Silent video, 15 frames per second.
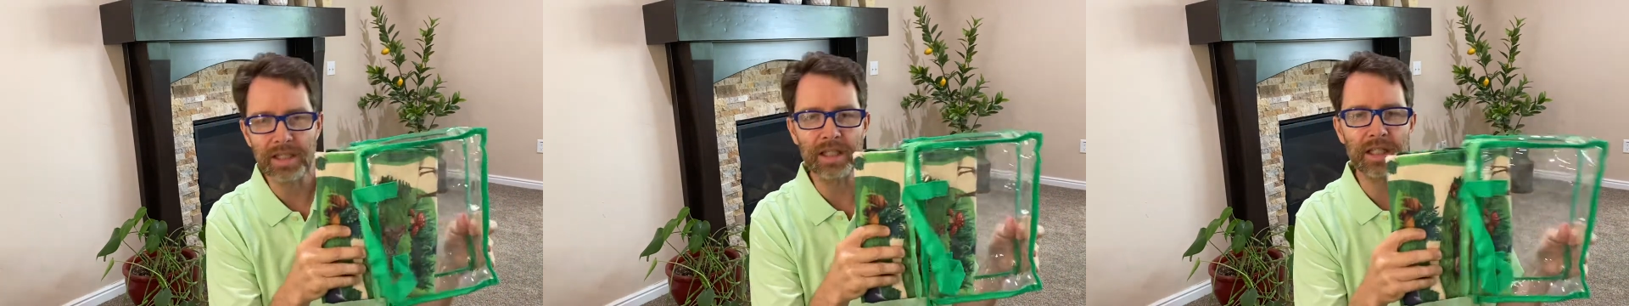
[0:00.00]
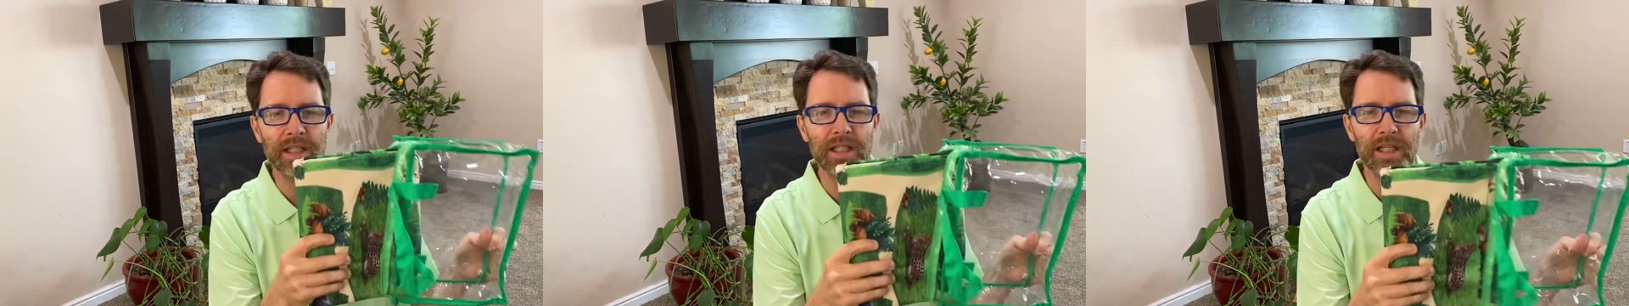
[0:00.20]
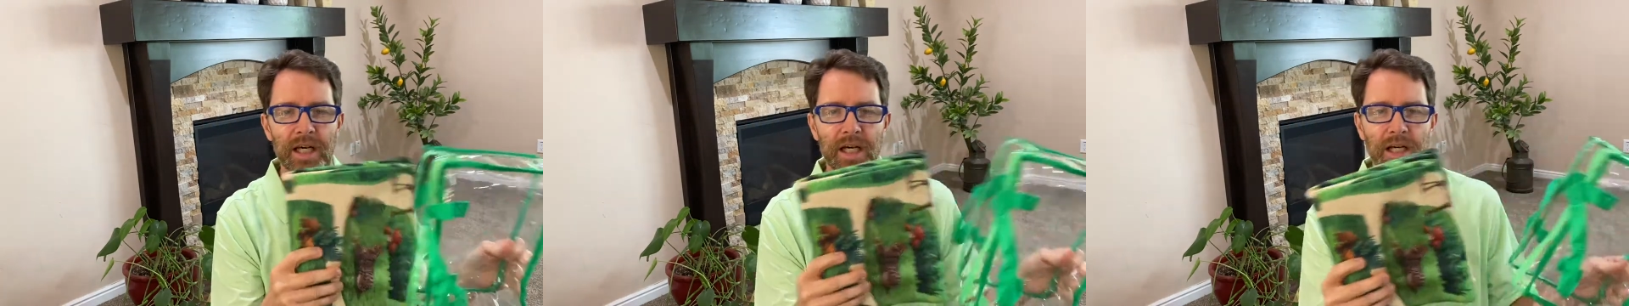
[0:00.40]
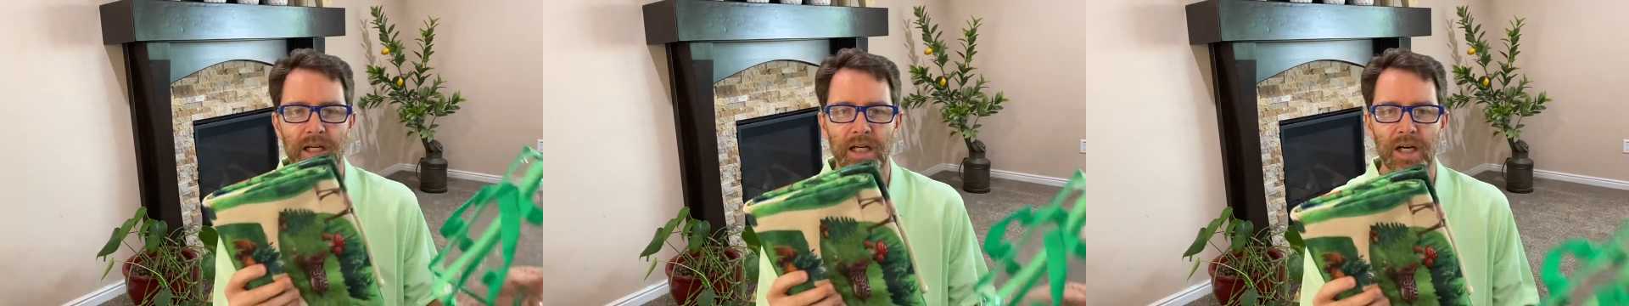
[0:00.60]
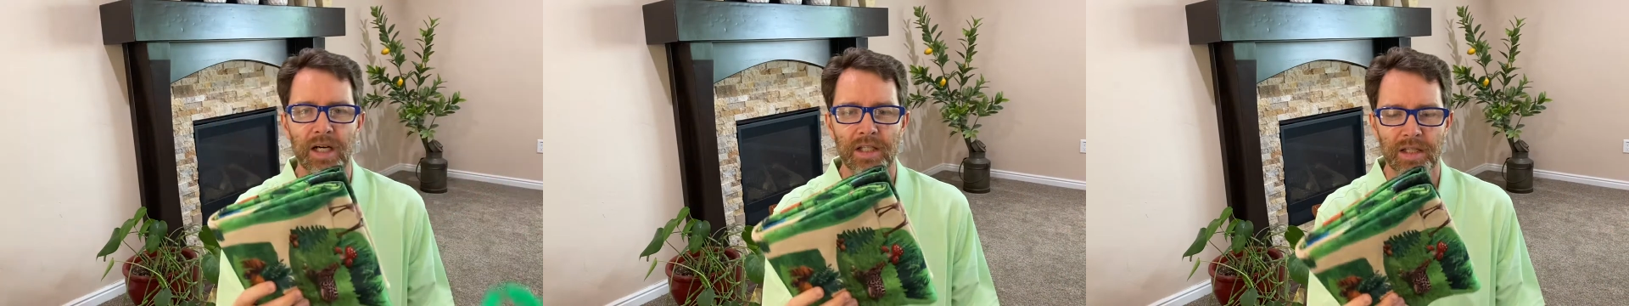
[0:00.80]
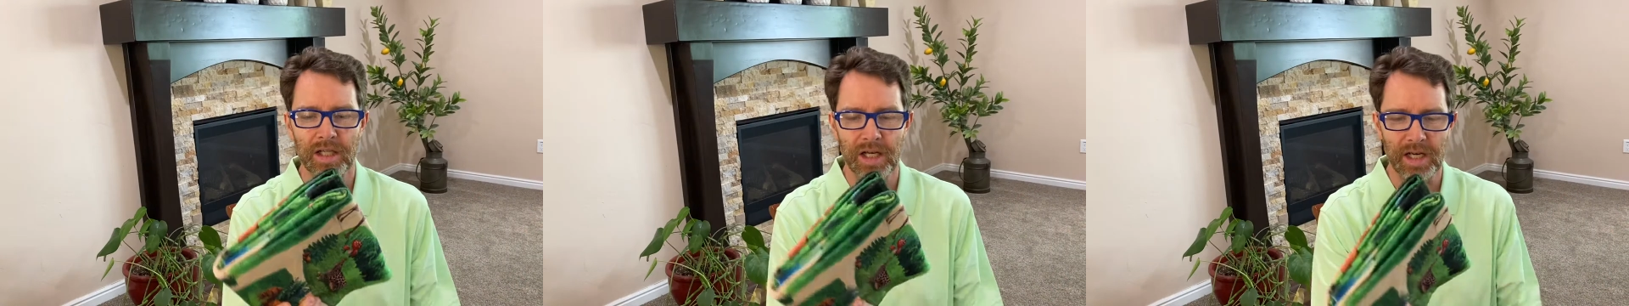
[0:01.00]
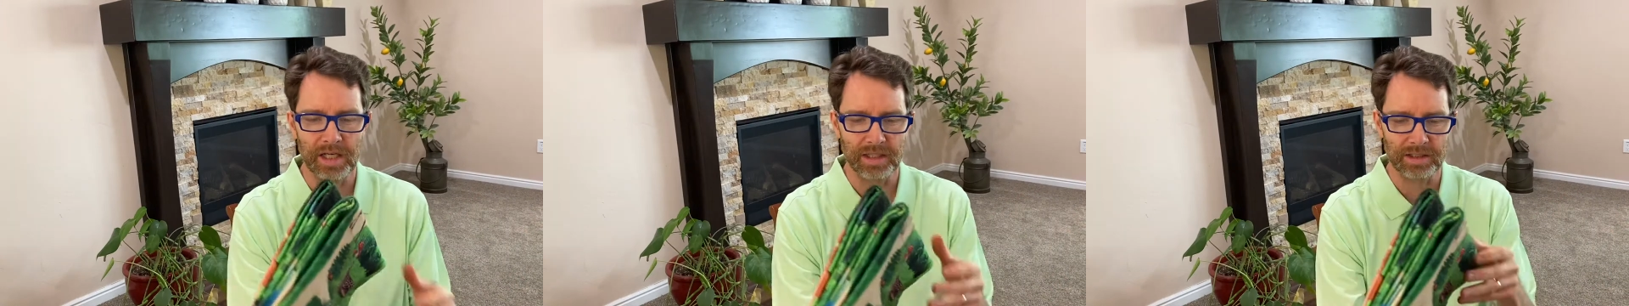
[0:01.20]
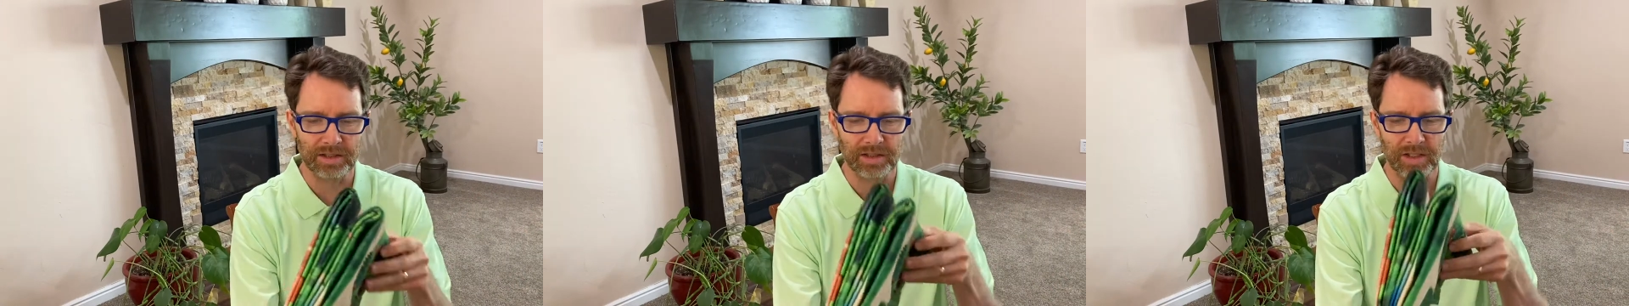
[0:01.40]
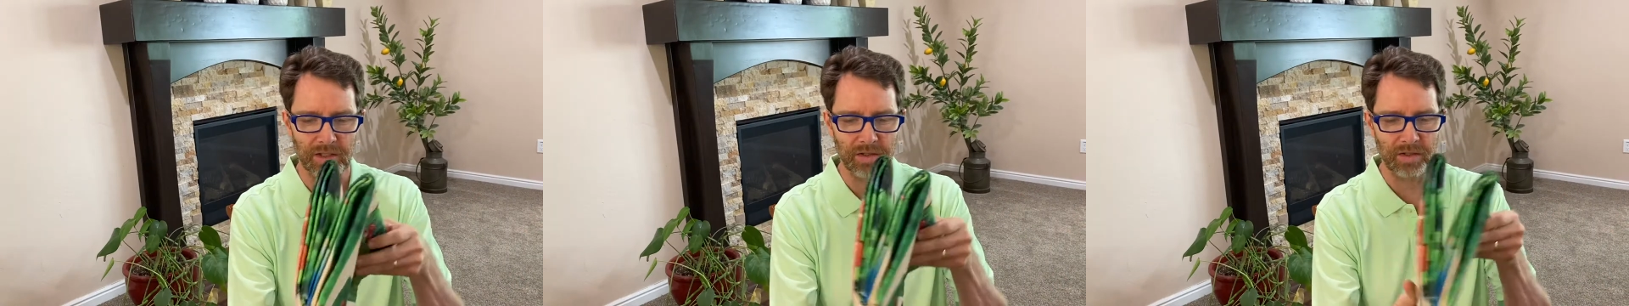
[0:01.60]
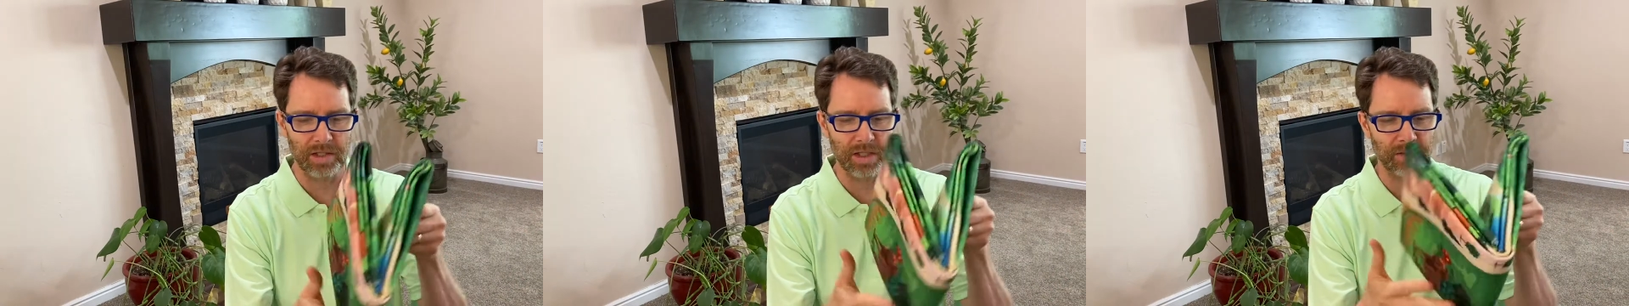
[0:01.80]
the uh, online,
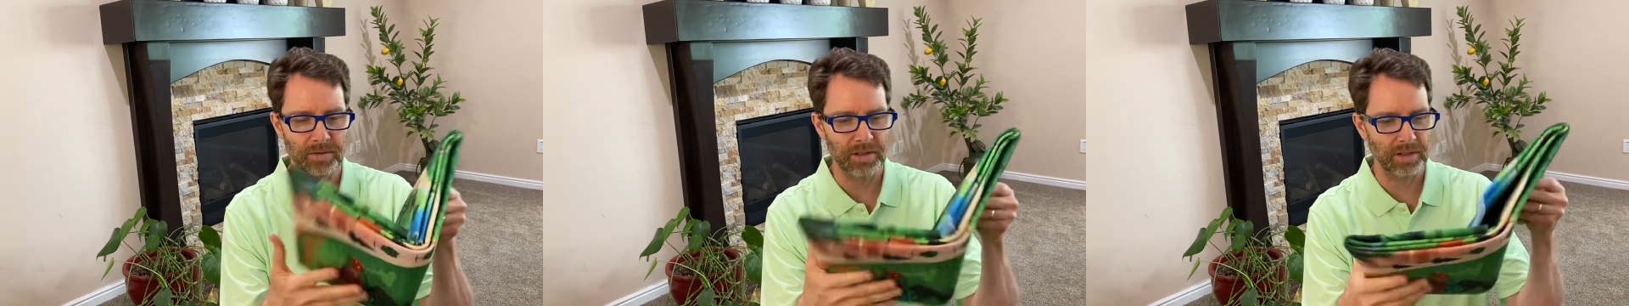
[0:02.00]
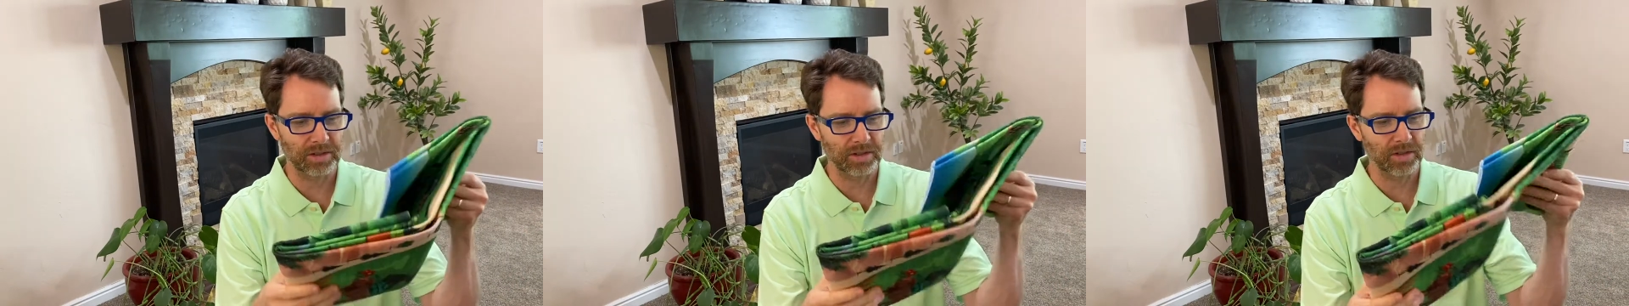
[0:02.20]
so I want to